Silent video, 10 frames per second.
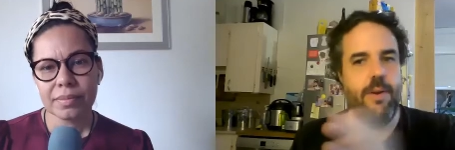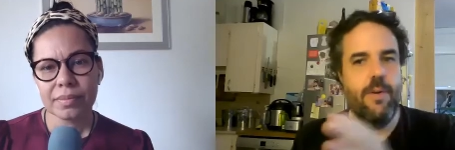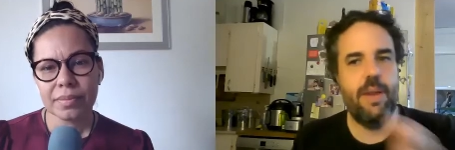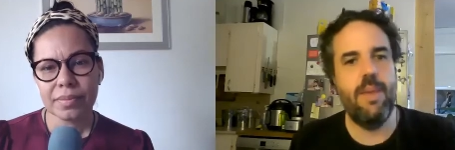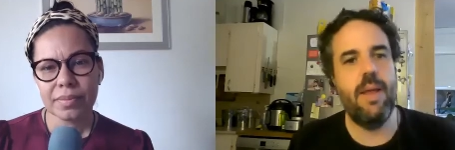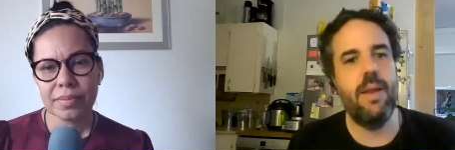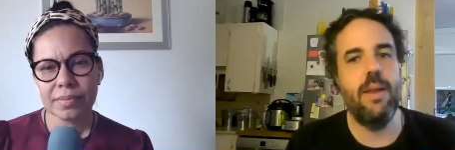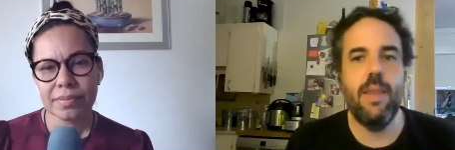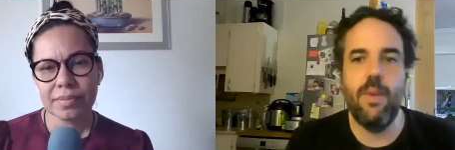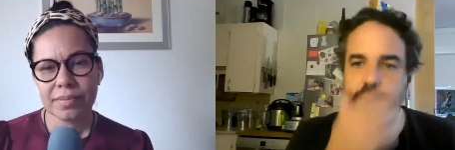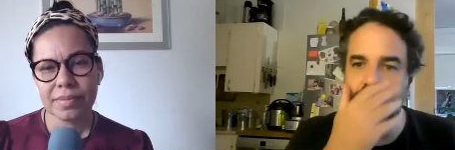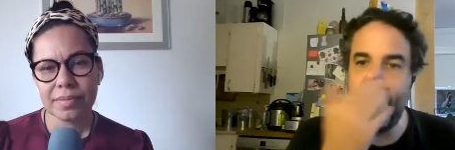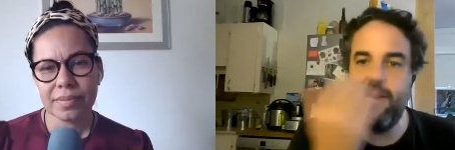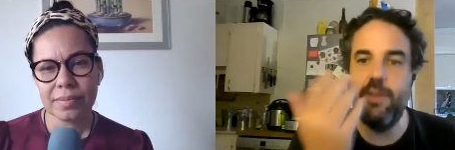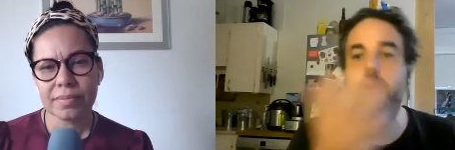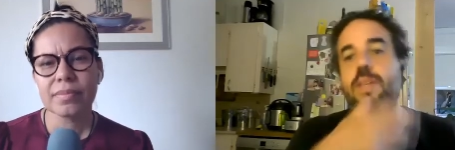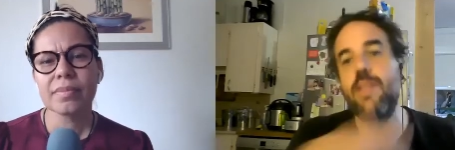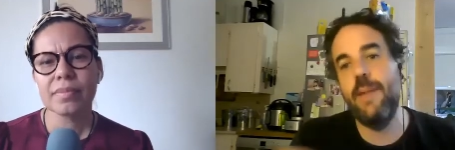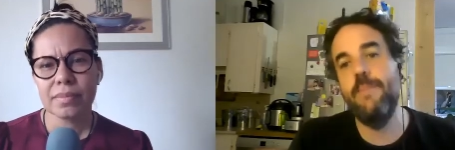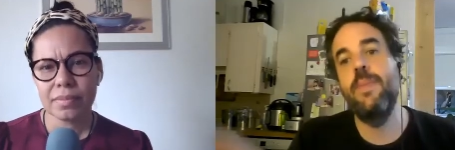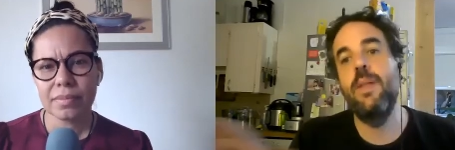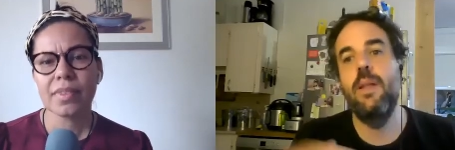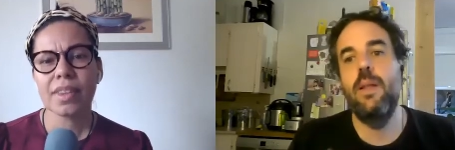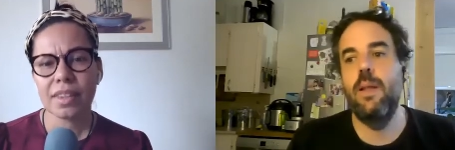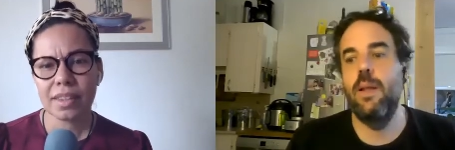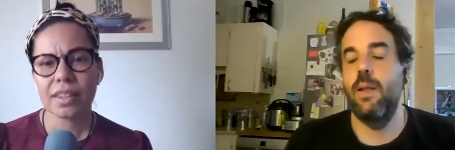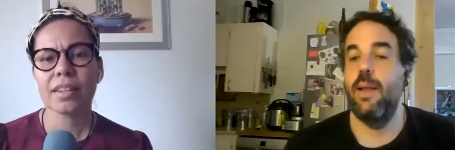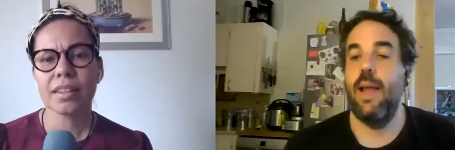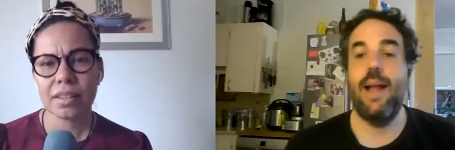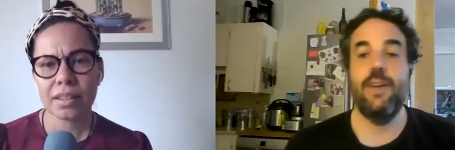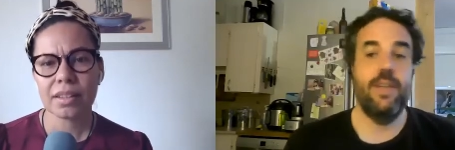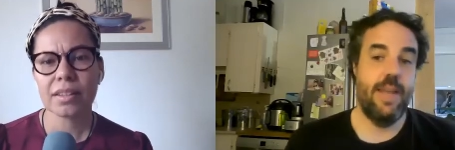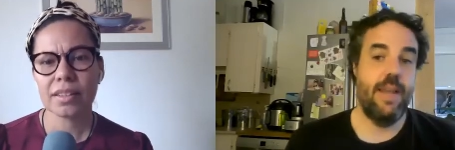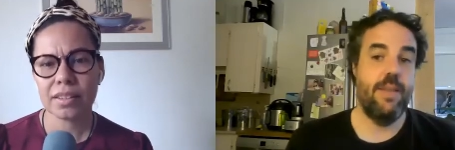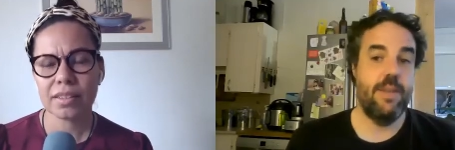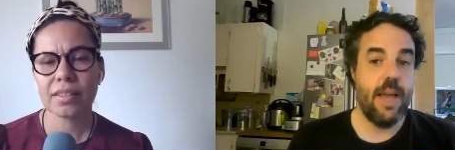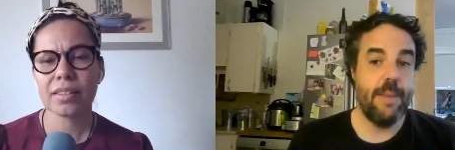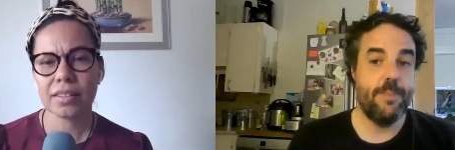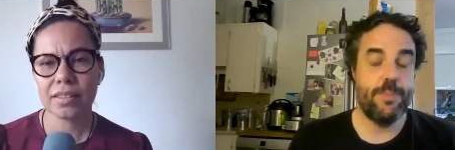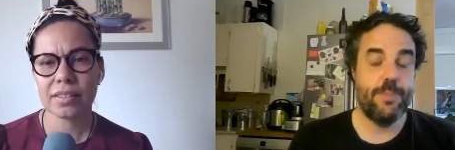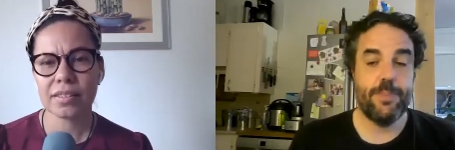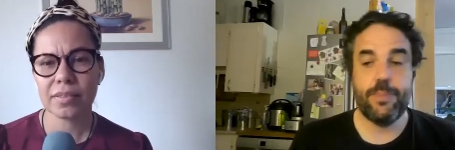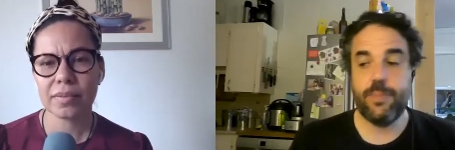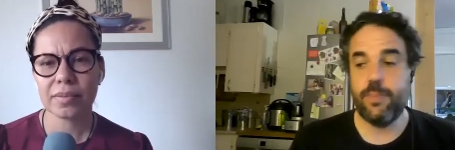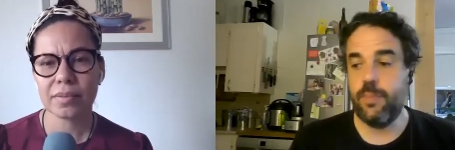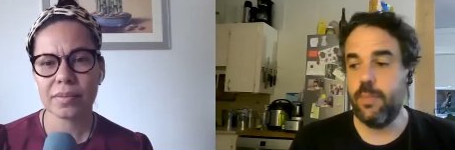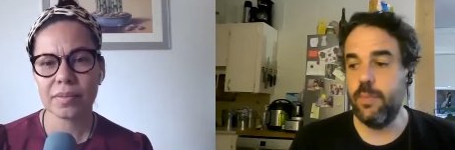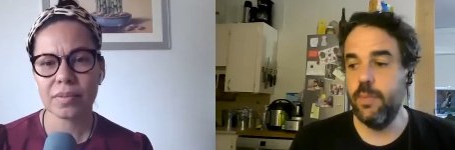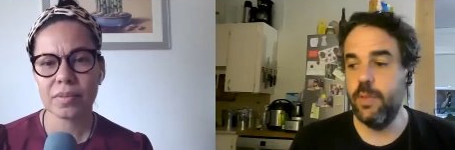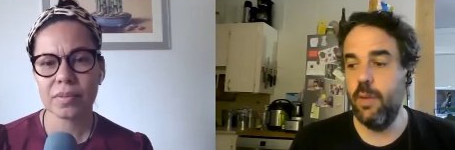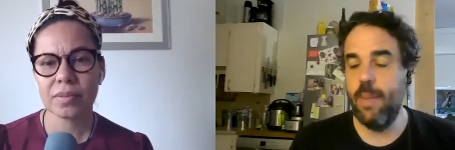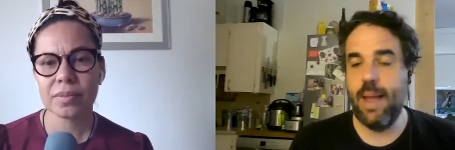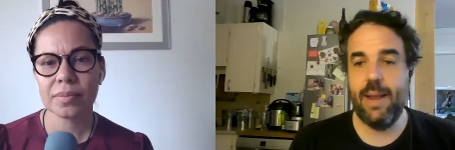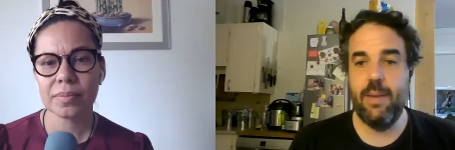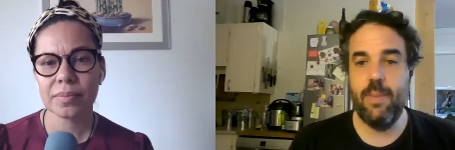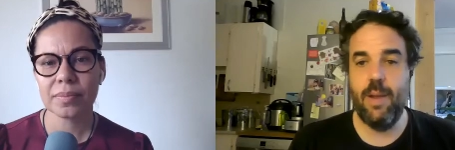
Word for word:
Speaker 1: or green button. That what you have to do is then actually take the time to go back and your